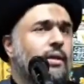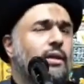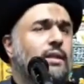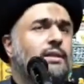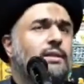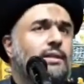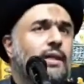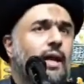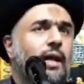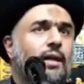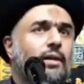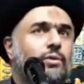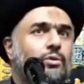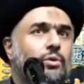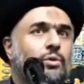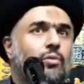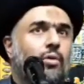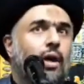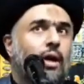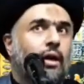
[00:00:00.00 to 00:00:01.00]
He started
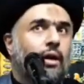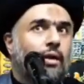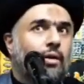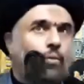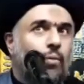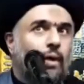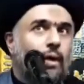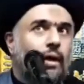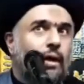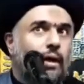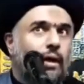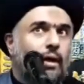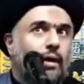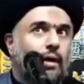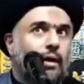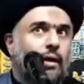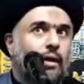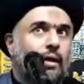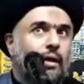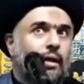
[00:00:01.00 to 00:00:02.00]
to cry in a way
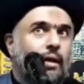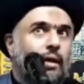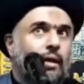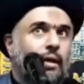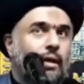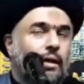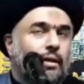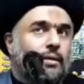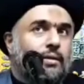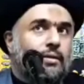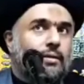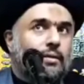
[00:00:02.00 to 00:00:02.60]
that